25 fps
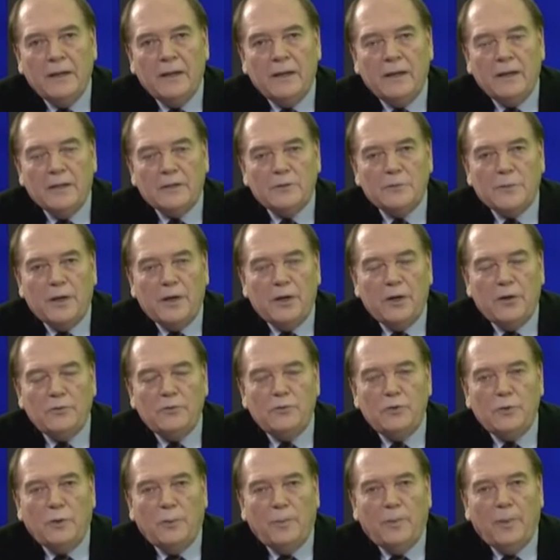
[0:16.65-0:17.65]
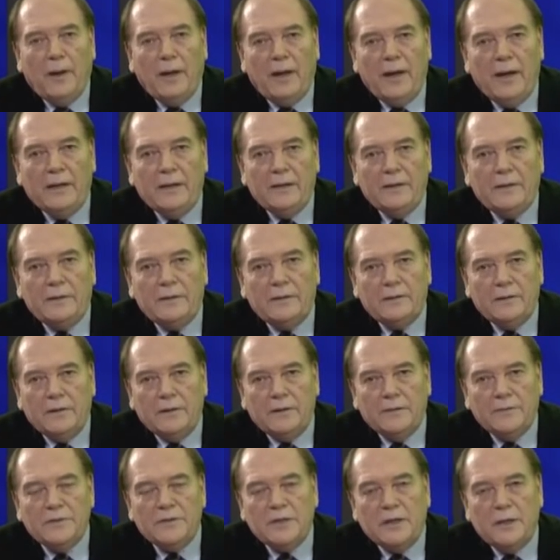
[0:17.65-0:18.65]
And as we go to a planet
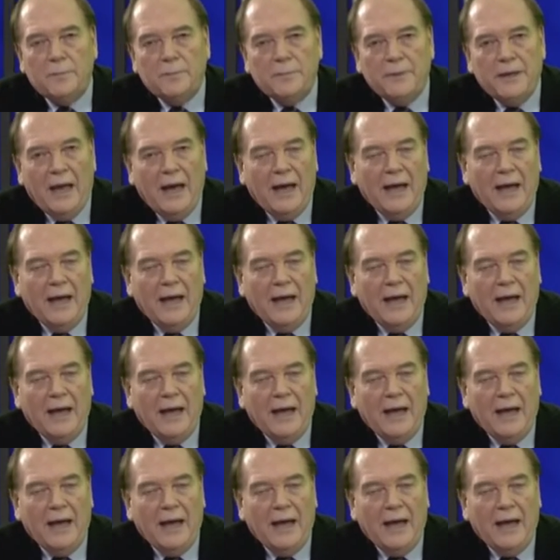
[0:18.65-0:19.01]
of some